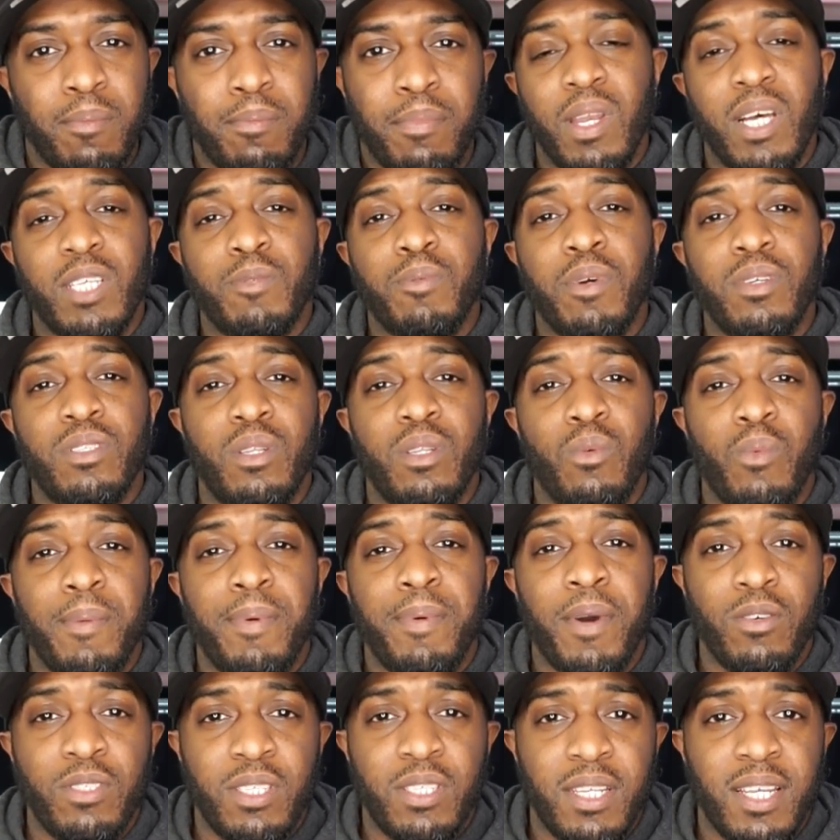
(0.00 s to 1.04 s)
When I spoke to the
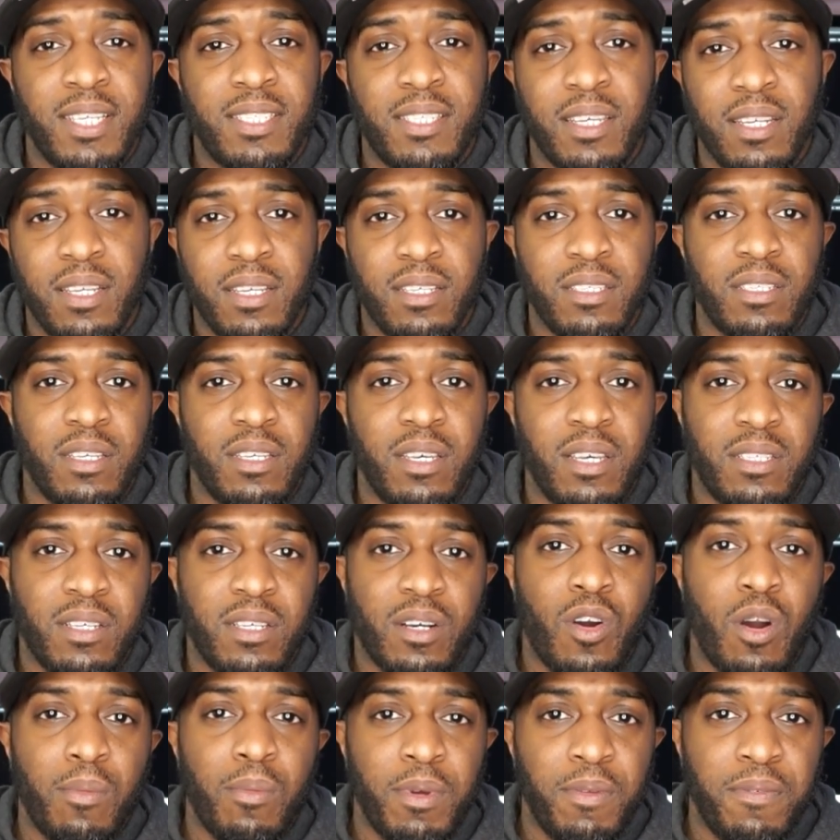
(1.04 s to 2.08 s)
web hosting, they said it's it's
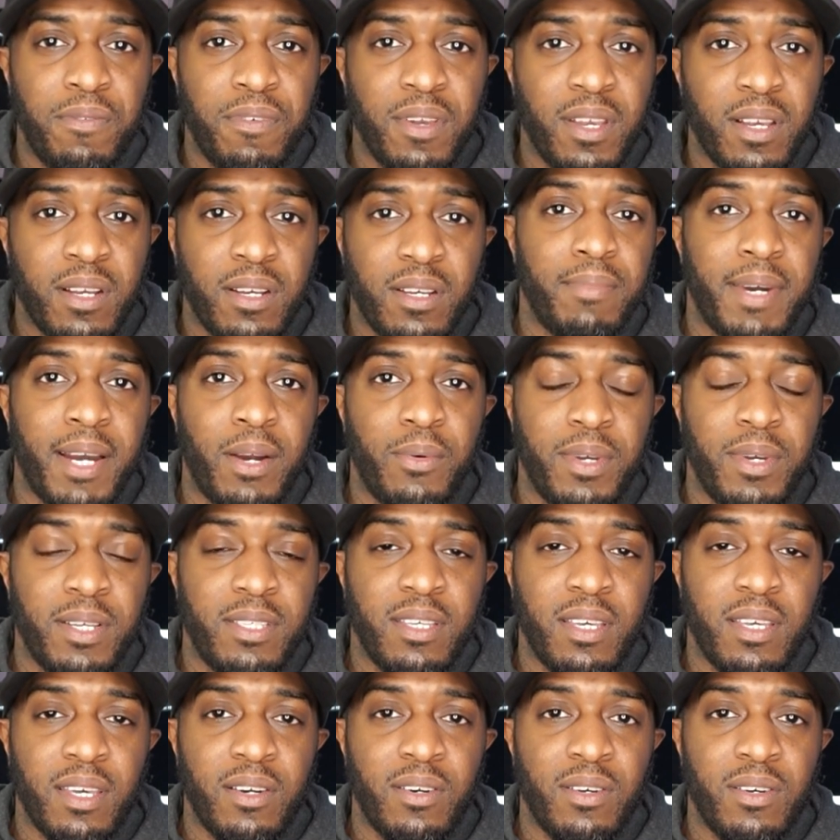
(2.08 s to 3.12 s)
a common thing malware
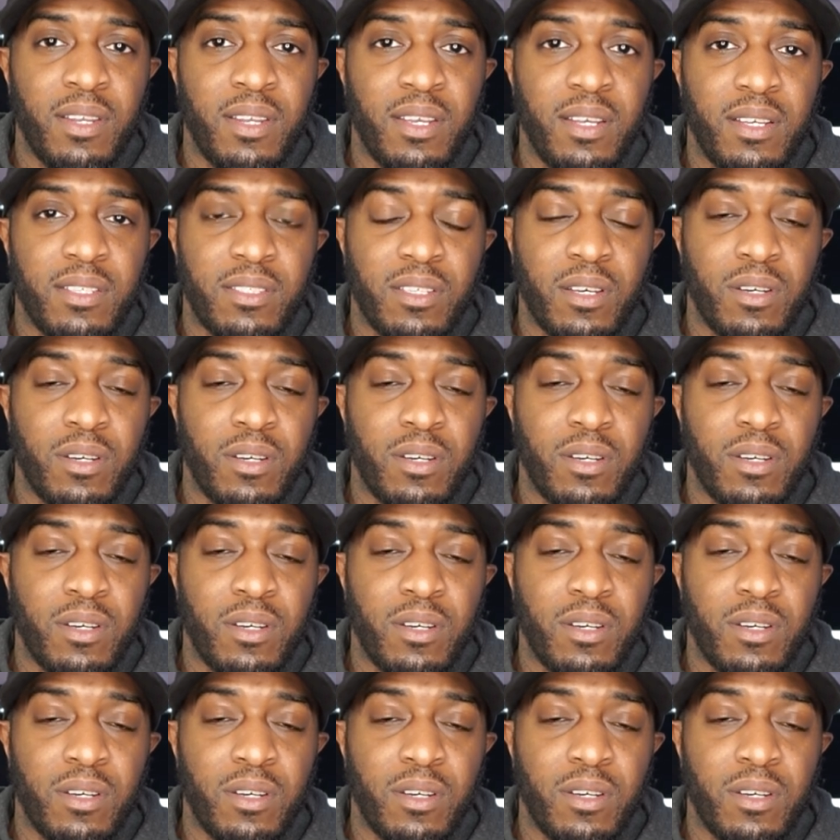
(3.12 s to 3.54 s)
to get on there.